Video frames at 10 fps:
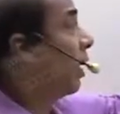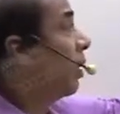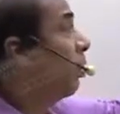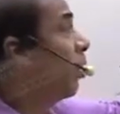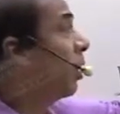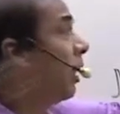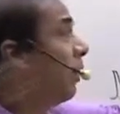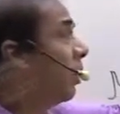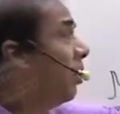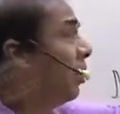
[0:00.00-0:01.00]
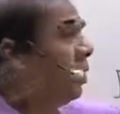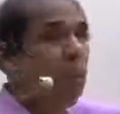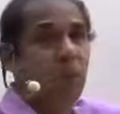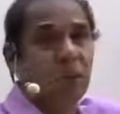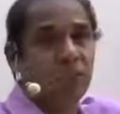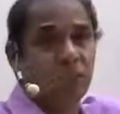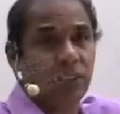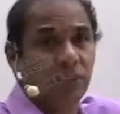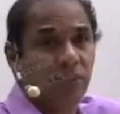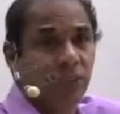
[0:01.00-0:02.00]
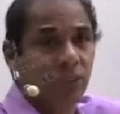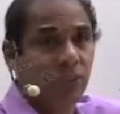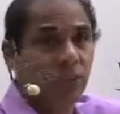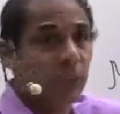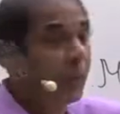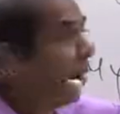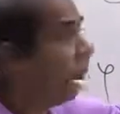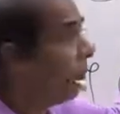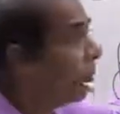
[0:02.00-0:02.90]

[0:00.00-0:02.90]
the reporting verb is in the past tense. Okay?